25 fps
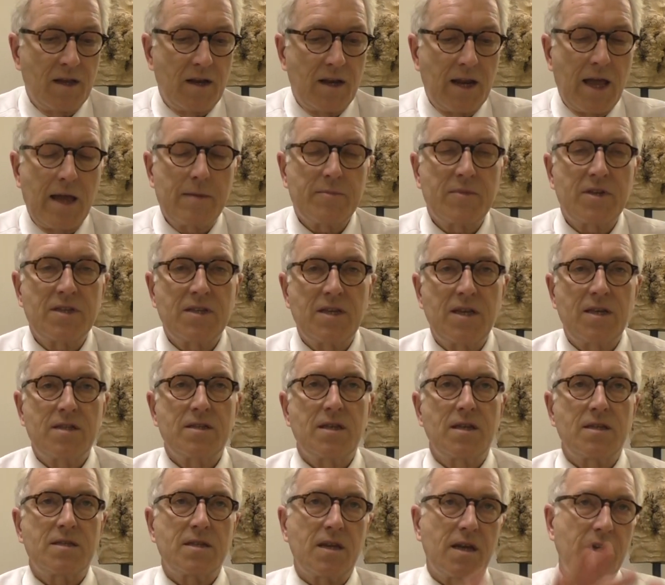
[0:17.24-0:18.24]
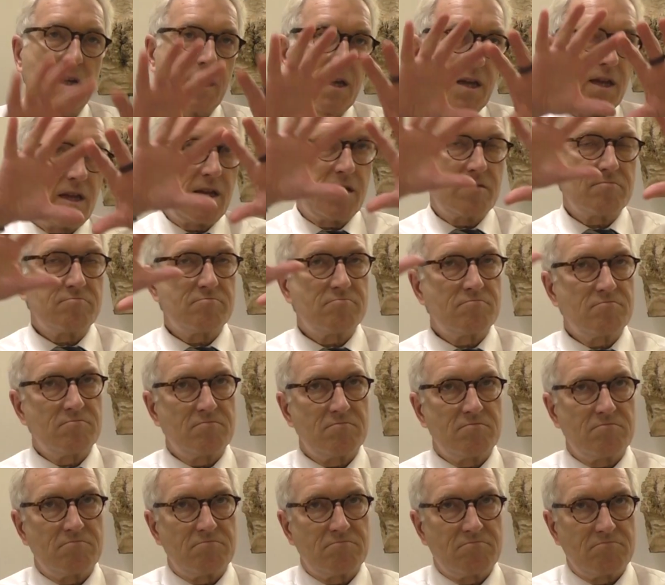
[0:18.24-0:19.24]
Lyme disease is a
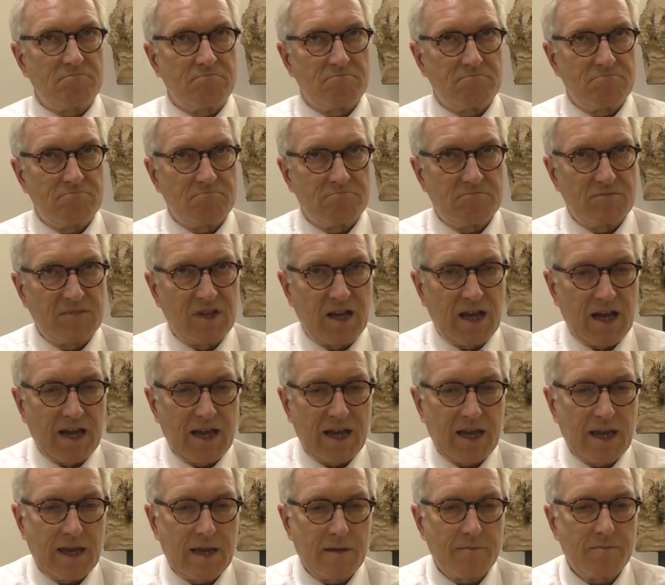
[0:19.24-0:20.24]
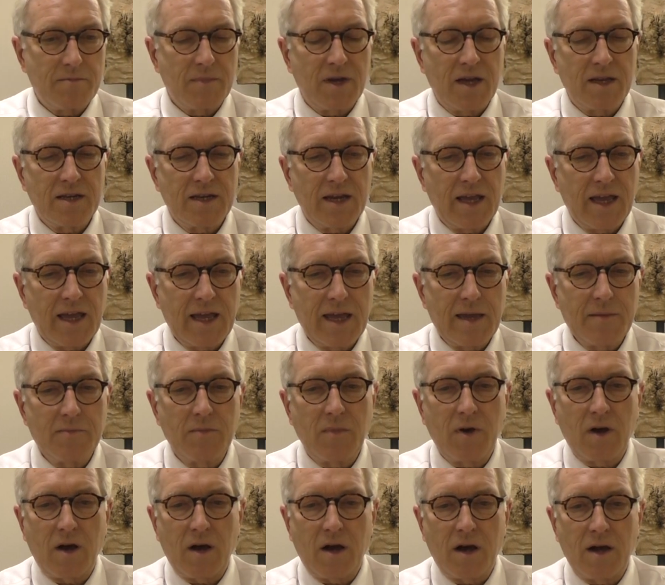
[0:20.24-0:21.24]
name